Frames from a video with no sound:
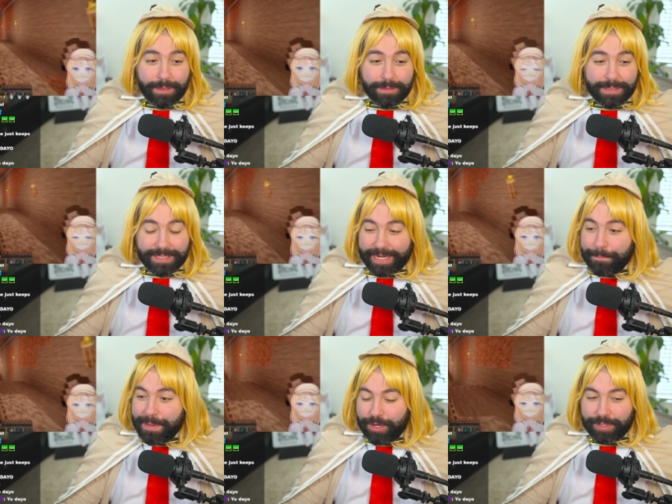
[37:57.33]
This is like a
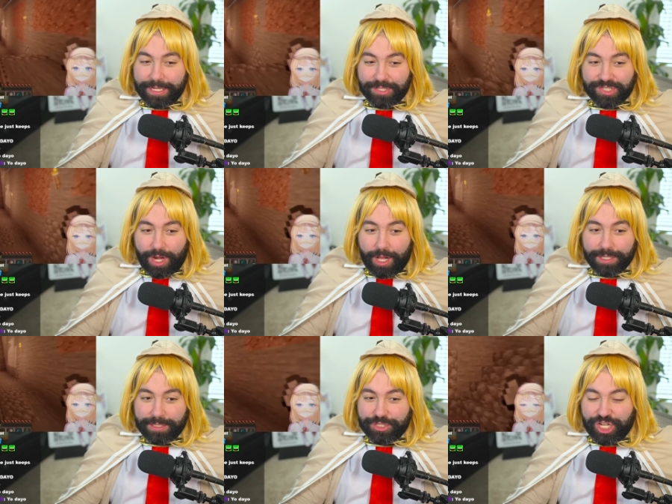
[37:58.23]
Metal Gear
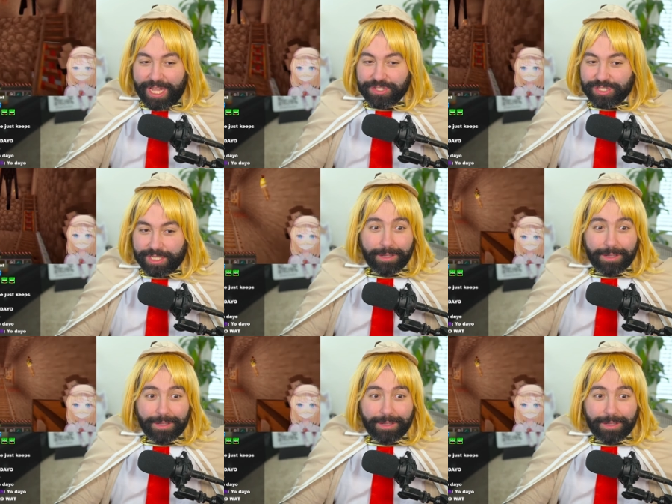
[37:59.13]
Solid chase scene.